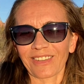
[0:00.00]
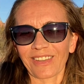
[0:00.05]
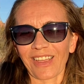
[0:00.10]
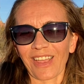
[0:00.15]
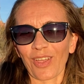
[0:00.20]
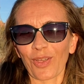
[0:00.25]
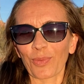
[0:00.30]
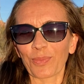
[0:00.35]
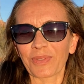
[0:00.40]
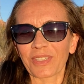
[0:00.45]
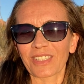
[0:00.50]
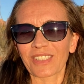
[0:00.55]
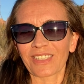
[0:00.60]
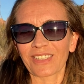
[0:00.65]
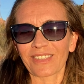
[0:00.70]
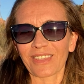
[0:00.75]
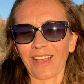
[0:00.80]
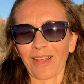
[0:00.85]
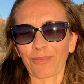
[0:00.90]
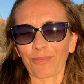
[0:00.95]
I hope this
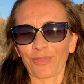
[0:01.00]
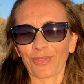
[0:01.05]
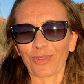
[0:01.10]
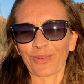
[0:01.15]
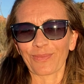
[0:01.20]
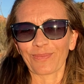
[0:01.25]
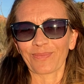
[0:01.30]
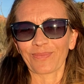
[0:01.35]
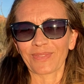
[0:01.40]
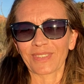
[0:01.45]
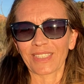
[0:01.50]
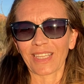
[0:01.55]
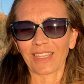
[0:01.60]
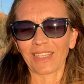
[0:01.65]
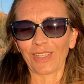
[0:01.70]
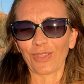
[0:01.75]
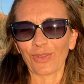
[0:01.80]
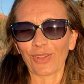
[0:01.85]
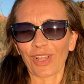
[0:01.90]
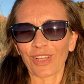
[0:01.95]
is helpful.
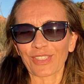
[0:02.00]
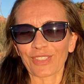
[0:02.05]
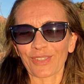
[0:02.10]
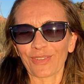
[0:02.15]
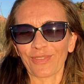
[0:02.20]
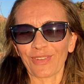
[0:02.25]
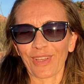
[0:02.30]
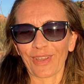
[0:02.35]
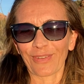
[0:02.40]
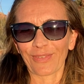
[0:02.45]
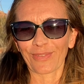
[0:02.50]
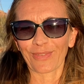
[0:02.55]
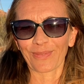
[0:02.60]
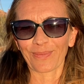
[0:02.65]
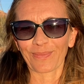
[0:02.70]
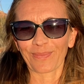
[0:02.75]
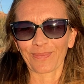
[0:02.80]
Sending you lots of love.